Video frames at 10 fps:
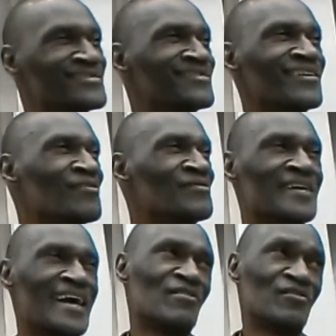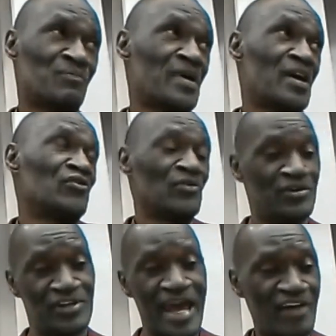you know, you can have a spiritual
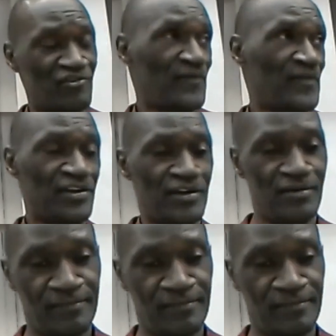catastrophe too.